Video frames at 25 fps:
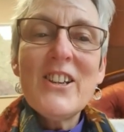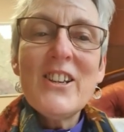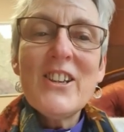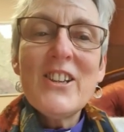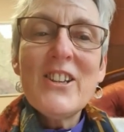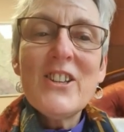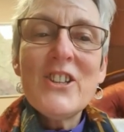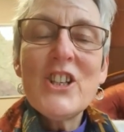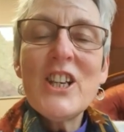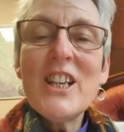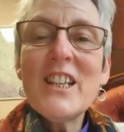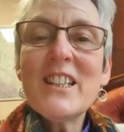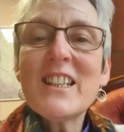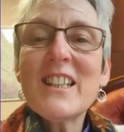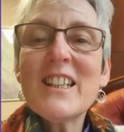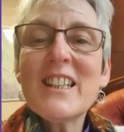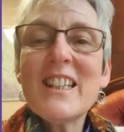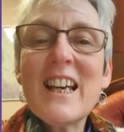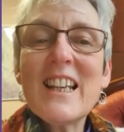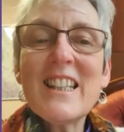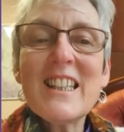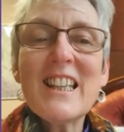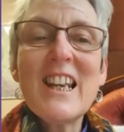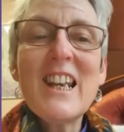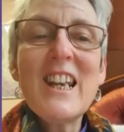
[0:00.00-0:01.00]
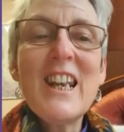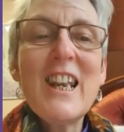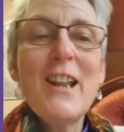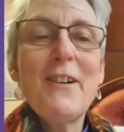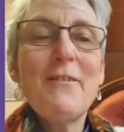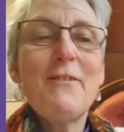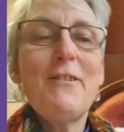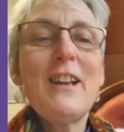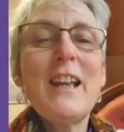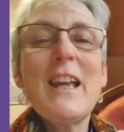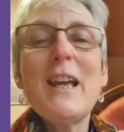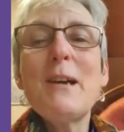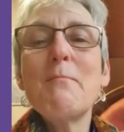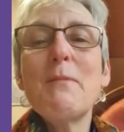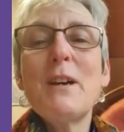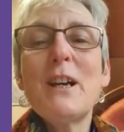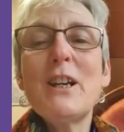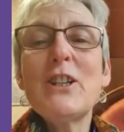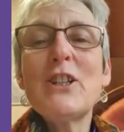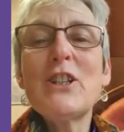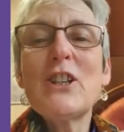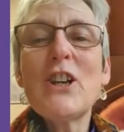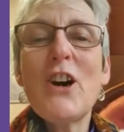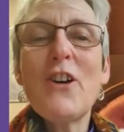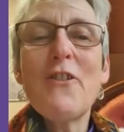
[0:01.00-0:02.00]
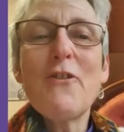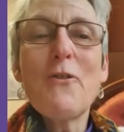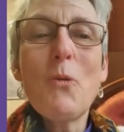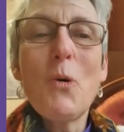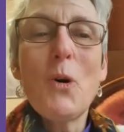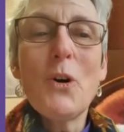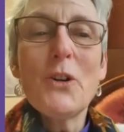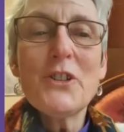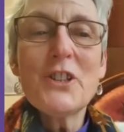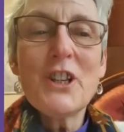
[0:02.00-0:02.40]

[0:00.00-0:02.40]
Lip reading: Jesus has a lovely image of what